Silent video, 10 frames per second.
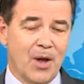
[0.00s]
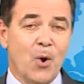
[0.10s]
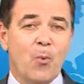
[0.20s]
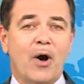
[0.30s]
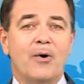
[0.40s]

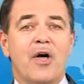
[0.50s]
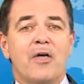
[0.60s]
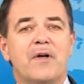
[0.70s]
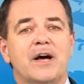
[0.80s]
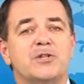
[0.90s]
Well,
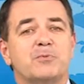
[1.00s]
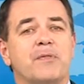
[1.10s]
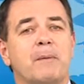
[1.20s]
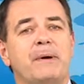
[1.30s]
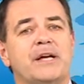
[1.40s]
those were
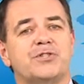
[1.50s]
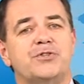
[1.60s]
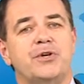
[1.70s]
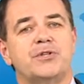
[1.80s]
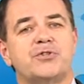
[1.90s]
the biggest
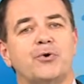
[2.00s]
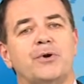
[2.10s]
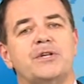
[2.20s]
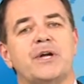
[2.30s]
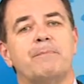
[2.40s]
news
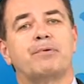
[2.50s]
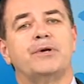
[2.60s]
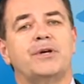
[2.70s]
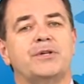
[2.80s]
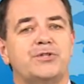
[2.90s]
stories in
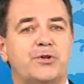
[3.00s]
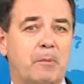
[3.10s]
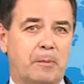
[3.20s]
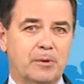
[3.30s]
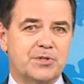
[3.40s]
print
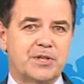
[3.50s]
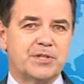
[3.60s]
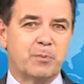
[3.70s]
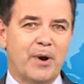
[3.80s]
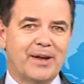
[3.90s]
consumables
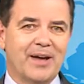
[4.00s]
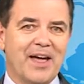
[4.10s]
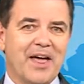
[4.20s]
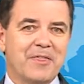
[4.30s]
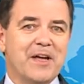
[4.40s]
this week.
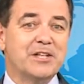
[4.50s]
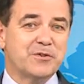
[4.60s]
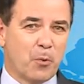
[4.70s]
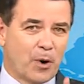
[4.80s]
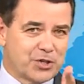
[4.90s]
Thanks
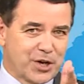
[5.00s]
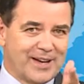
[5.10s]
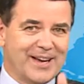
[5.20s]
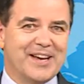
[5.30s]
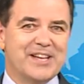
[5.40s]
for
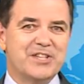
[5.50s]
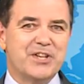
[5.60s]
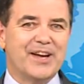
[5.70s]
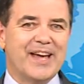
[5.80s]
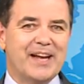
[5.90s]
watching.
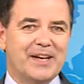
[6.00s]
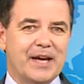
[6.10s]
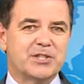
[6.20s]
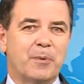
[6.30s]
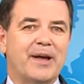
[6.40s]
See you again
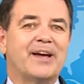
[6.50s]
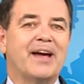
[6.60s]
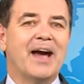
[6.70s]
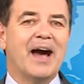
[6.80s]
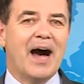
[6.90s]
next week.
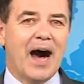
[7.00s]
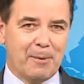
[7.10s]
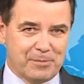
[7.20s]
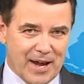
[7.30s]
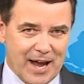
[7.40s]

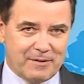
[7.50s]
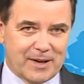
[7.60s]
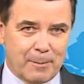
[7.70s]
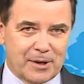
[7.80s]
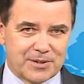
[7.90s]
I'm David
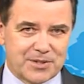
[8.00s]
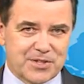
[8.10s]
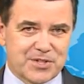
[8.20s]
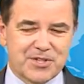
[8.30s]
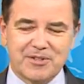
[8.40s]

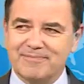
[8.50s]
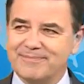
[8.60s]
Gibbons.